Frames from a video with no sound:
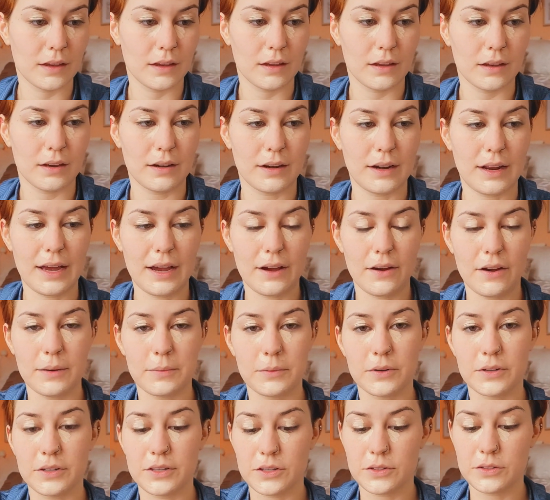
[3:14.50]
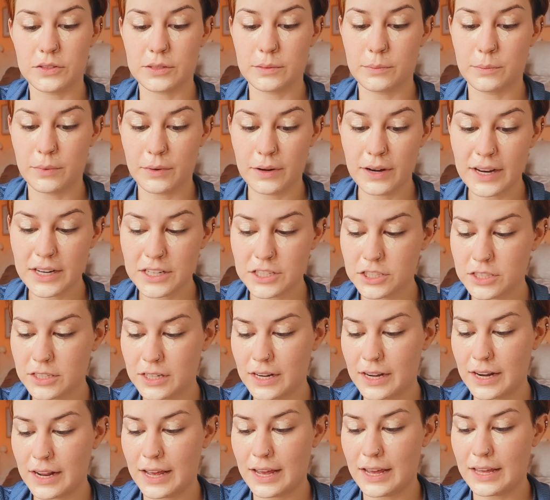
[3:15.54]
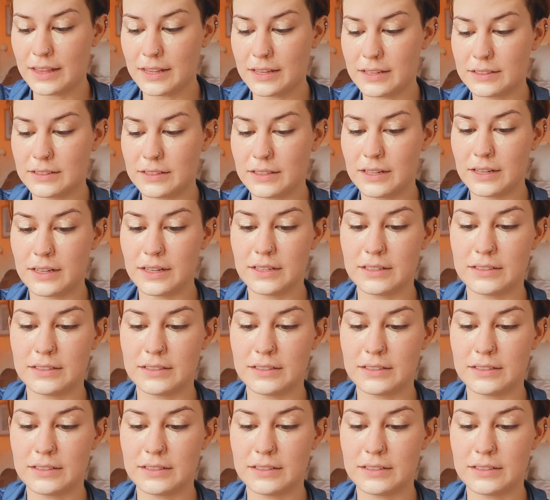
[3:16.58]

Now I'm going to use a brush today. This is